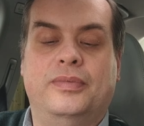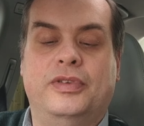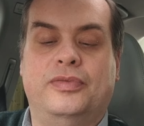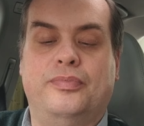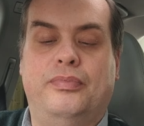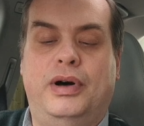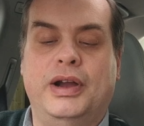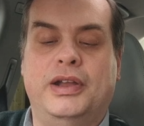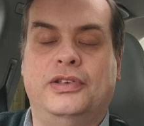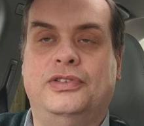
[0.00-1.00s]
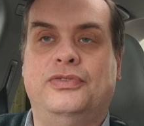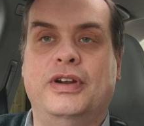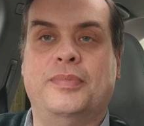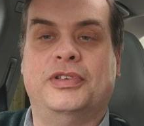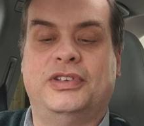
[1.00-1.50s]
It's minus
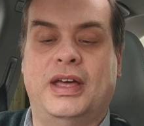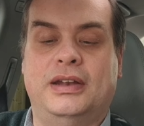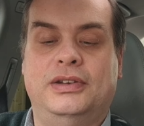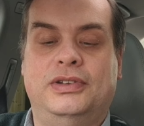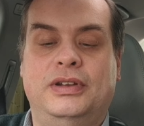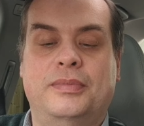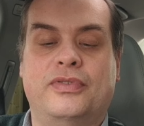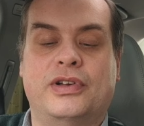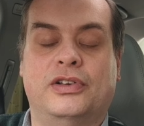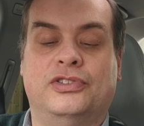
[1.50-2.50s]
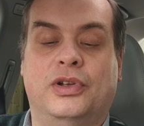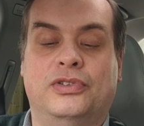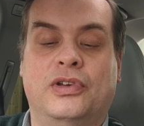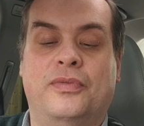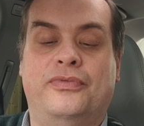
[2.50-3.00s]
3%. Number of cars sold
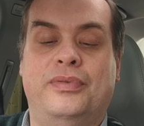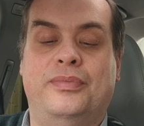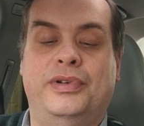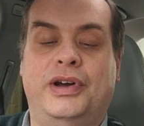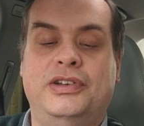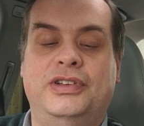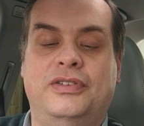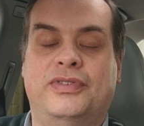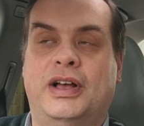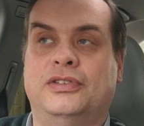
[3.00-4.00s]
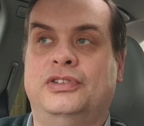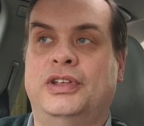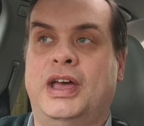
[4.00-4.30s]
has gone from 19,000 to